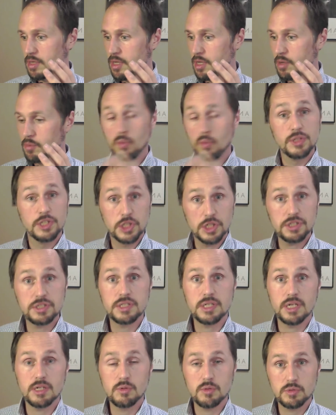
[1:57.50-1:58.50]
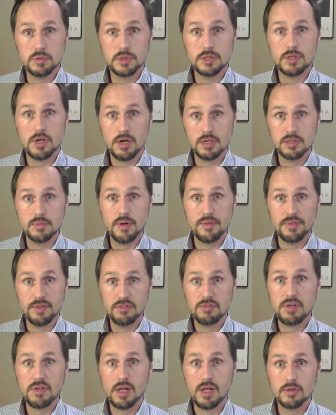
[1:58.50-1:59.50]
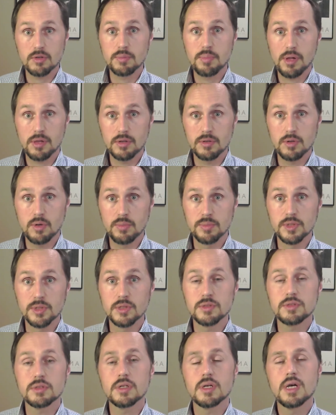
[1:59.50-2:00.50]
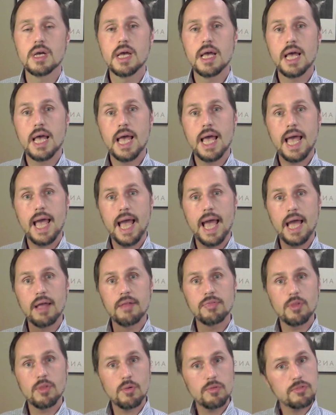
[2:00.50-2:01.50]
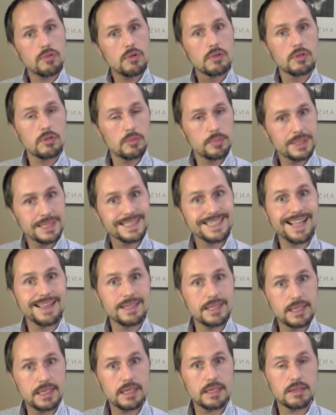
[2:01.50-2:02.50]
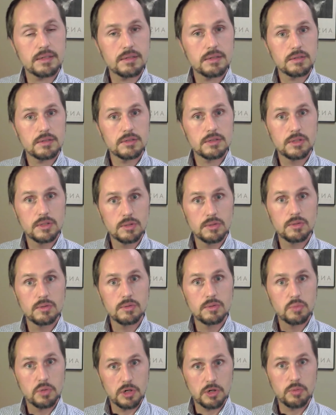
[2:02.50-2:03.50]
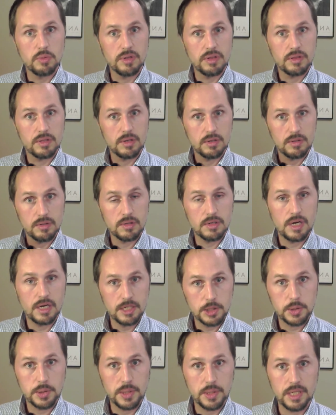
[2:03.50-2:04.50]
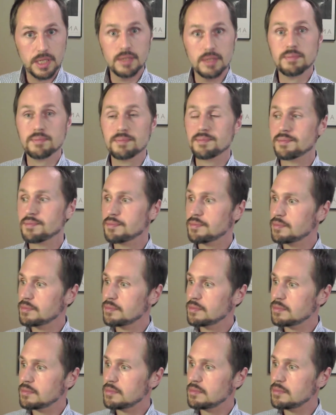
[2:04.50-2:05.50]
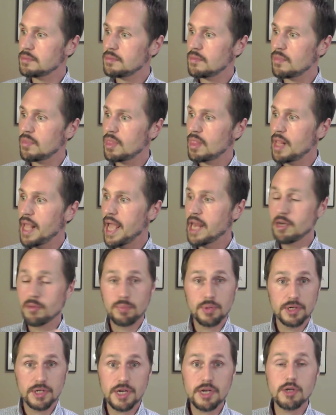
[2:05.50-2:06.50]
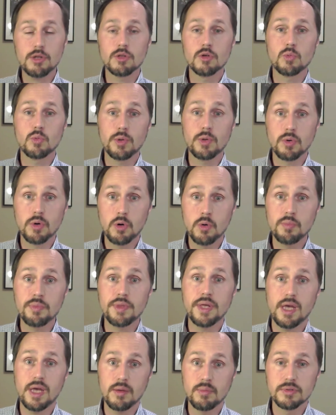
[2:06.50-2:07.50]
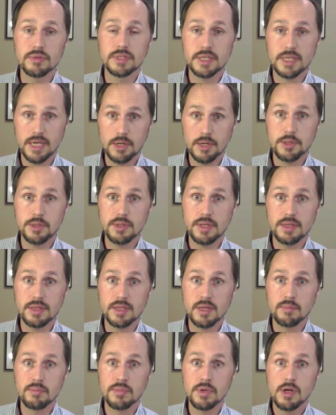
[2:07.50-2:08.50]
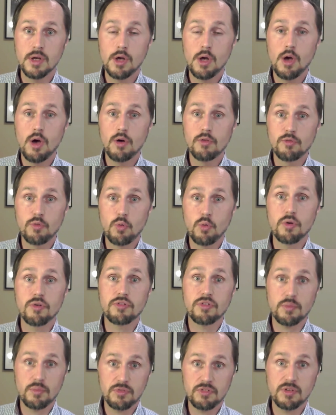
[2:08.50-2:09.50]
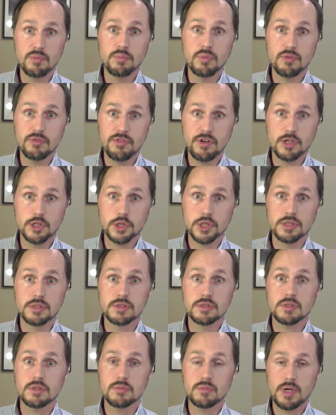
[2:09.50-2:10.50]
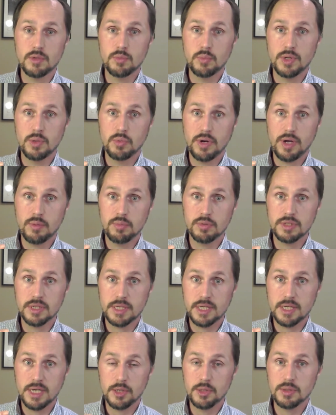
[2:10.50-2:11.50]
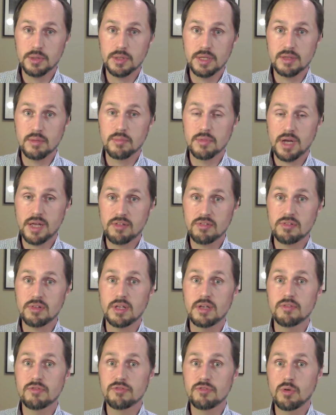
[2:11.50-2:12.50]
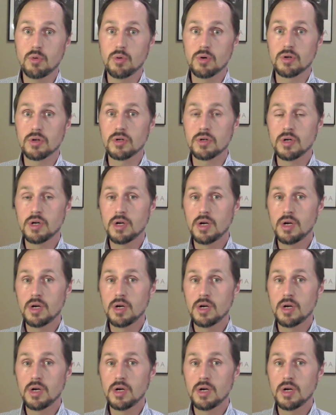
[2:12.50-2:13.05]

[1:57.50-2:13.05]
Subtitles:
what we just did was we talked about these Taylor polynomials, and those are a little bit delicate to work with. They're kind of tricky. And in particular, we were only able to calculate them for some simple functions, right? We were able to calculate them nicely for